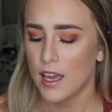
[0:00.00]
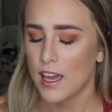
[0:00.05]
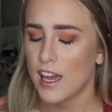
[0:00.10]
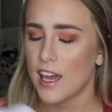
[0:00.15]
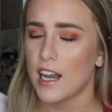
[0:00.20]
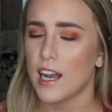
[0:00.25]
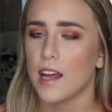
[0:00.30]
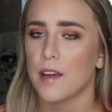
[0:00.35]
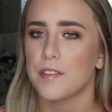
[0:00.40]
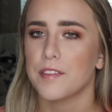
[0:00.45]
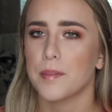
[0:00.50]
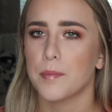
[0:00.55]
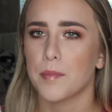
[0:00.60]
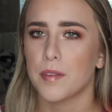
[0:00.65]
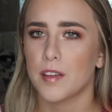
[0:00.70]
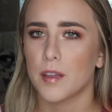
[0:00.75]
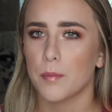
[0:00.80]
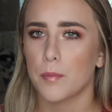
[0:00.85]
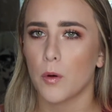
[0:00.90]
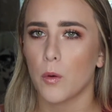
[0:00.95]
And I have some
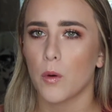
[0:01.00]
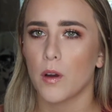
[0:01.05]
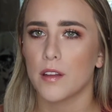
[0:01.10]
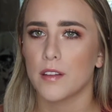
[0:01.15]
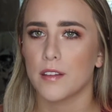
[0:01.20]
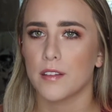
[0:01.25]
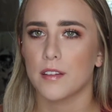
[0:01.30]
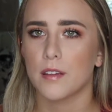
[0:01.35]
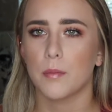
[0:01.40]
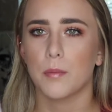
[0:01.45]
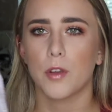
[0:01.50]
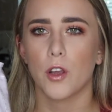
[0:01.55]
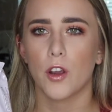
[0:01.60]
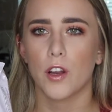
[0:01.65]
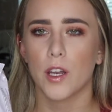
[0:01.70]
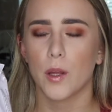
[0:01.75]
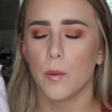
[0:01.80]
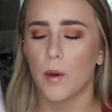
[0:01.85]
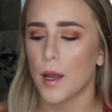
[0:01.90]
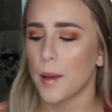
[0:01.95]
simple ones and some
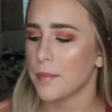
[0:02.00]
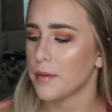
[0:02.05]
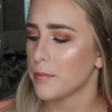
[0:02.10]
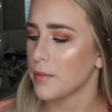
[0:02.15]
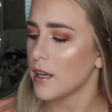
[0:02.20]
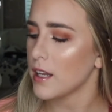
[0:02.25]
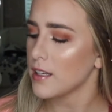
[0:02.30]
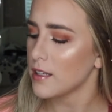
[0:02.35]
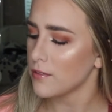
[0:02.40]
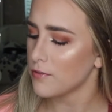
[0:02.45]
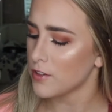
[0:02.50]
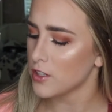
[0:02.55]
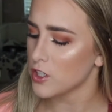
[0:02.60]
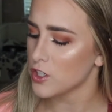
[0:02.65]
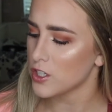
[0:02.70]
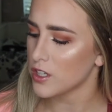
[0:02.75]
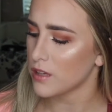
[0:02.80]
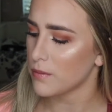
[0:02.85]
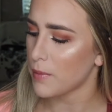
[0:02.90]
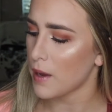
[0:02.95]
purity wipes, but I did
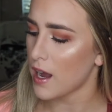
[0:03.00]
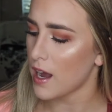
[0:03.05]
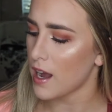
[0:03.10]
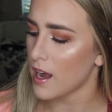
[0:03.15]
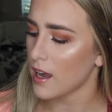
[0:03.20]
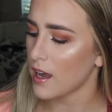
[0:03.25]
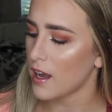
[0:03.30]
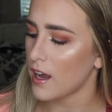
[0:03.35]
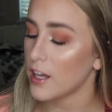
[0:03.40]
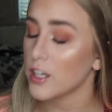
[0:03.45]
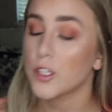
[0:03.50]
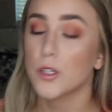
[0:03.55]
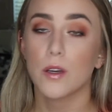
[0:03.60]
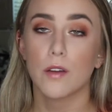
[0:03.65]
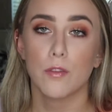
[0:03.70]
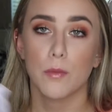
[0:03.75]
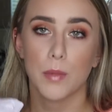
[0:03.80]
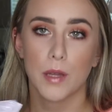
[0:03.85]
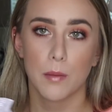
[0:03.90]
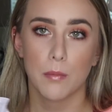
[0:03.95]
finish this pack. I do
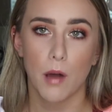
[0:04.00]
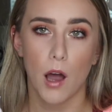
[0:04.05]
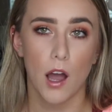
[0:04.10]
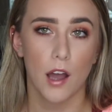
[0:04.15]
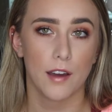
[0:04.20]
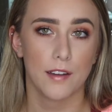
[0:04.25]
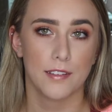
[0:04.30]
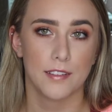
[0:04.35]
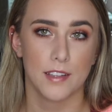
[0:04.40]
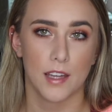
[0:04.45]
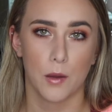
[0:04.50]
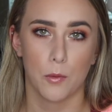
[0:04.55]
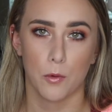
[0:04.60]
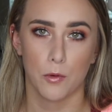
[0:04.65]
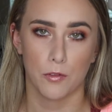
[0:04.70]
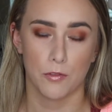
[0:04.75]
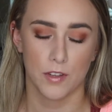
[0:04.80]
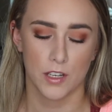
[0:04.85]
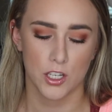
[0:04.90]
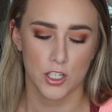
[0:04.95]
have a big box, so I
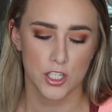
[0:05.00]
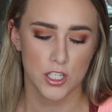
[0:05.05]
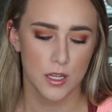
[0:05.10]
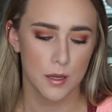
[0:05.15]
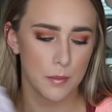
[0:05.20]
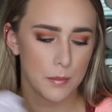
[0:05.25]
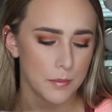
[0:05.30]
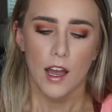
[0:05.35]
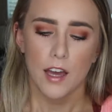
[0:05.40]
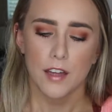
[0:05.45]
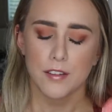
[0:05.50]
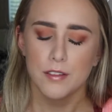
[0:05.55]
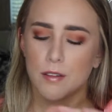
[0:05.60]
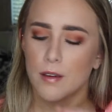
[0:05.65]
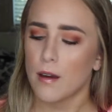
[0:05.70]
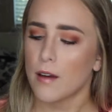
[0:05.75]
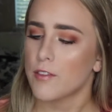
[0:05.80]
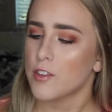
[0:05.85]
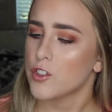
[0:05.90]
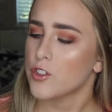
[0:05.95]
will finish them. I also
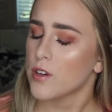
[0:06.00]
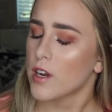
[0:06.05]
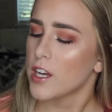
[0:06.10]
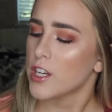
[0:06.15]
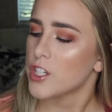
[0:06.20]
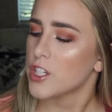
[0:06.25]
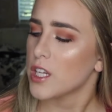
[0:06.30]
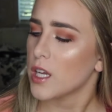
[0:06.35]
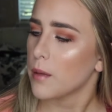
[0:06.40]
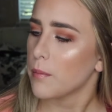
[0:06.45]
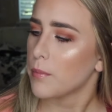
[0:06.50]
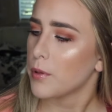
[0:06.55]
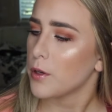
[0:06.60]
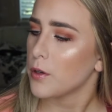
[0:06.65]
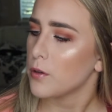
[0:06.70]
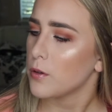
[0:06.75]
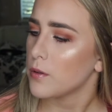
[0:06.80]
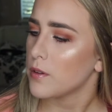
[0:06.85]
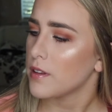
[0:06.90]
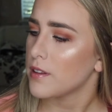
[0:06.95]
have a dry
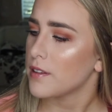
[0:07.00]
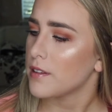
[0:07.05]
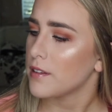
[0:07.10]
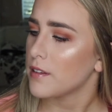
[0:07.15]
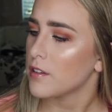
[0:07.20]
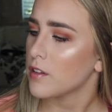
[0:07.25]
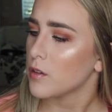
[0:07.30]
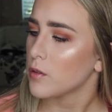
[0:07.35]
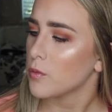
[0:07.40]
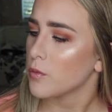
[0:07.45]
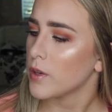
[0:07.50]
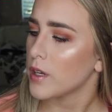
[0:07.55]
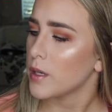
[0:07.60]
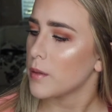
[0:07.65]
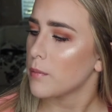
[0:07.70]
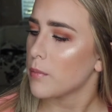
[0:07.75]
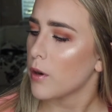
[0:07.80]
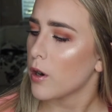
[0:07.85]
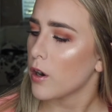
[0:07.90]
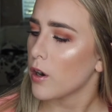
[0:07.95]
shampoo. This is the
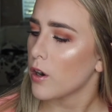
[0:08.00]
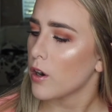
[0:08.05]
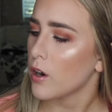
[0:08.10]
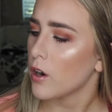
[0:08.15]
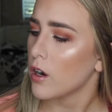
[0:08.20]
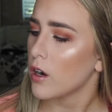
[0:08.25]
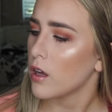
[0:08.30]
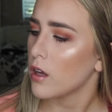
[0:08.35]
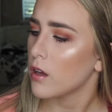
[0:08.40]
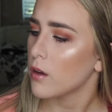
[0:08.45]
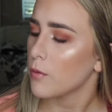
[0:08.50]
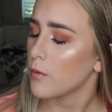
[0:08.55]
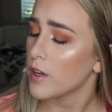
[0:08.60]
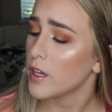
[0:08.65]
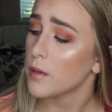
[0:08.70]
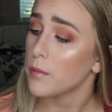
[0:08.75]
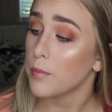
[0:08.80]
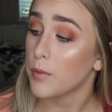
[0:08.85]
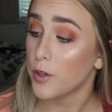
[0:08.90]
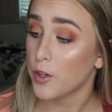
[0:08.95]
Ren
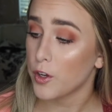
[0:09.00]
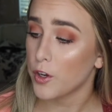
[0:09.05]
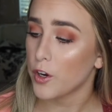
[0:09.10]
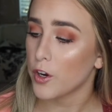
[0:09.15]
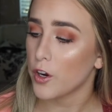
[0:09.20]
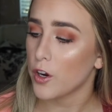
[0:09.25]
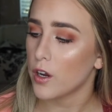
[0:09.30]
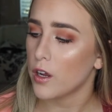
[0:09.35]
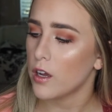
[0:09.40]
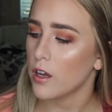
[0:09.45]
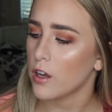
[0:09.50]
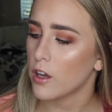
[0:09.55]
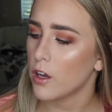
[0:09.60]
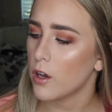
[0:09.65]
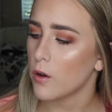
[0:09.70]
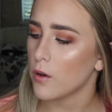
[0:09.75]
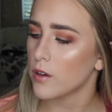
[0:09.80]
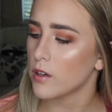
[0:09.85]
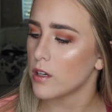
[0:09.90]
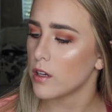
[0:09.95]
Pure
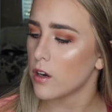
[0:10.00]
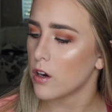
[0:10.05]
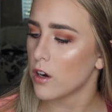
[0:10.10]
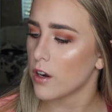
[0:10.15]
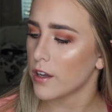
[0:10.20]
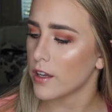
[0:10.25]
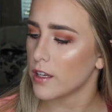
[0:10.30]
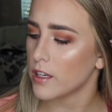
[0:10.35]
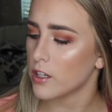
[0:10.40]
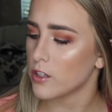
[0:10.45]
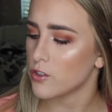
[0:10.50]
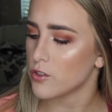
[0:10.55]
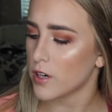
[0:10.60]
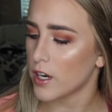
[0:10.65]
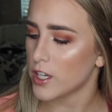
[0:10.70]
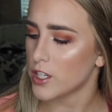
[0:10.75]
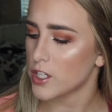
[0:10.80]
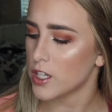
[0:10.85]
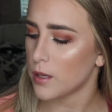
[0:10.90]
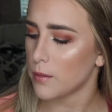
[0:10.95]
Coconut Argan
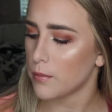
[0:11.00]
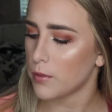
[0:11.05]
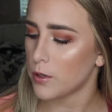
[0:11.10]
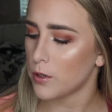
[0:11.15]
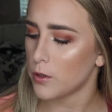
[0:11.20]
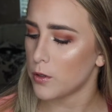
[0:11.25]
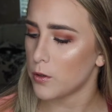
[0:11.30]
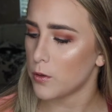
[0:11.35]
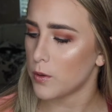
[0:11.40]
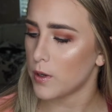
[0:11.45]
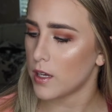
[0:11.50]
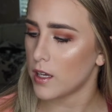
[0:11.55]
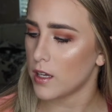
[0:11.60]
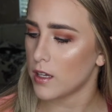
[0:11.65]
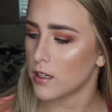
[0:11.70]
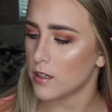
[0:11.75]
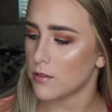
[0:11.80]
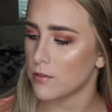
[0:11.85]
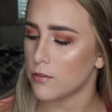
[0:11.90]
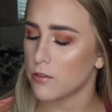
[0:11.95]
Dry Shampoo
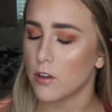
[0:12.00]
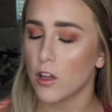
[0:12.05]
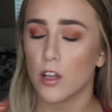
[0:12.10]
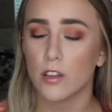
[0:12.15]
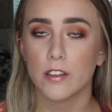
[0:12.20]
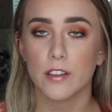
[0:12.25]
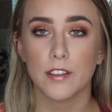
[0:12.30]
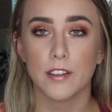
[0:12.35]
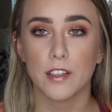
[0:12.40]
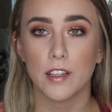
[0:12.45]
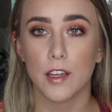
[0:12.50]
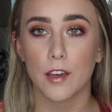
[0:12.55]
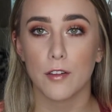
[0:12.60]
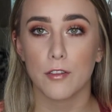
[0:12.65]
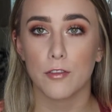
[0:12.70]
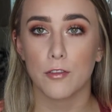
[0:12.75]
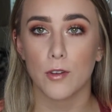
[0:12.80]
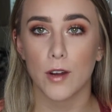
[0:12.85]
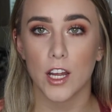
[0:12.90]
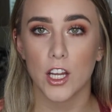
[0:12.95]
in Flawlessly
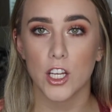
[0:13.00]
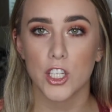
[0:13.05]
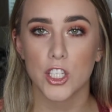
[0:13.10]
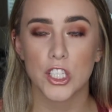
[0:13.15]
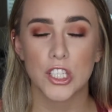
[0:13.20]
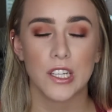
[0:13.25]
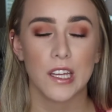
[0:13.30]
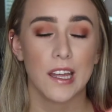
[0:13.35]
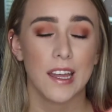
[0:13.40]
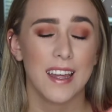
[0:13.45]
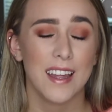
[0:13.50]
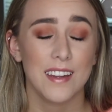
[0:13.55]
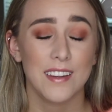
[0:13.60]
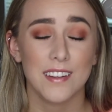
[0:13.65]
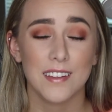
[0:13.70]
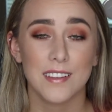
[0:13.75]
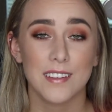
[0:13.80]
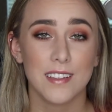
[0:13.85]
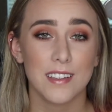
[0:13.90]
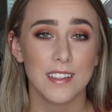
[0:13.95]
Fresh.
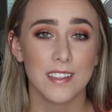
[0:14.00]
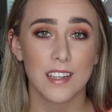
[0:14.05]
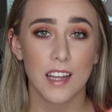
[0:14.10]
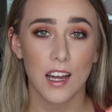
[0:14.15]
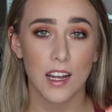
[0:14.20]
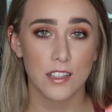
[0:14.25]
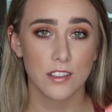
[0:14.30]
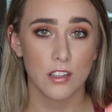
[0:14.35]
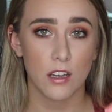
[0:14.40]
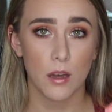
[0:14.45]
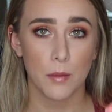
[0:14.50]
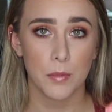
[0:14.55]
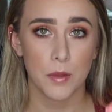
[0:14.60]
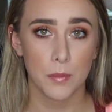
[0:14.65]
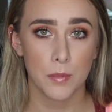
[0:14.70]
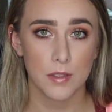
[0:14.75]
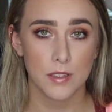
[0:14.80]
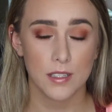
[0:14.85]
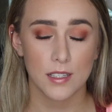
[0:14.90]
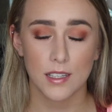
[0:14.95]
This did not top the
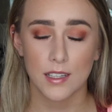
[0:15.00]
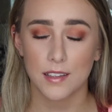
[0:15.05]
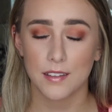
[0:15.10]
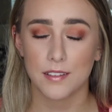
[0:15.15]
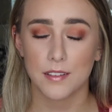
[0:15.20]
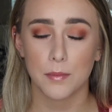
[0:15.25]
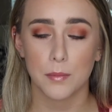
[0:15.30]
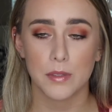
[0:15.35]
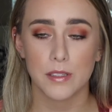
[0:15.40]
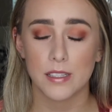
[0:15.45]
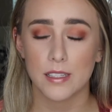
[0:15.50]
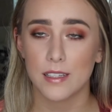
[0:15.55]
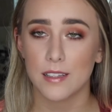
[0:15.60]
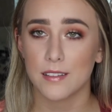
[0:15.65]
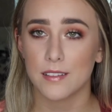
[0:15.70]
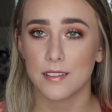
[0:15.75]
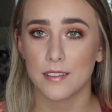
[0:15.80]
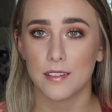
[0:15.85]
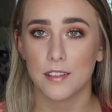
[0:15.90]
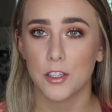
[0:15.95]
Batiste.
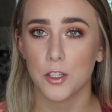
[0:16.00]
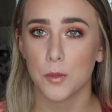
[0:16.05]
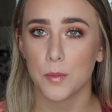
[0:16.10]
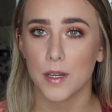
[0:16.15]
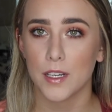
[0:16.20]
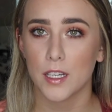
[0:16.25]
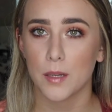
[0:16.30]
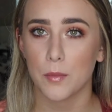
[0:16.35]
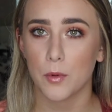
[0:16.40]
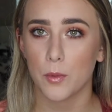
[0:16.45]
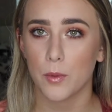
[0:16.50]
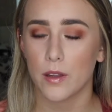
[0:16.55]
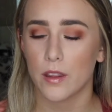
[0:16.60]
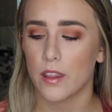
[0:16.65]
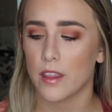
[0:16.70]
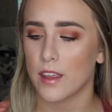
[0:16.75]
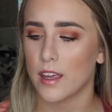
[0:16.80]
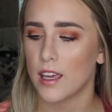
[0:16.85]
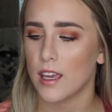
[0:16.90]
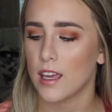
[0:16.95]
Batiste is still my
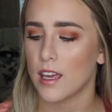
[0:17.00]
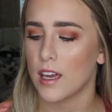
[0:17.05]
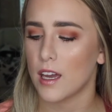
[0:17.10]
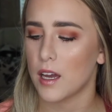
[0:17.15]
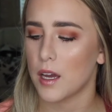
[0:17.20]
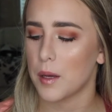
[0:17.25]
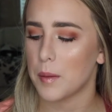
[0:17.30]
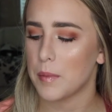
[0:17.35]
#1 thing.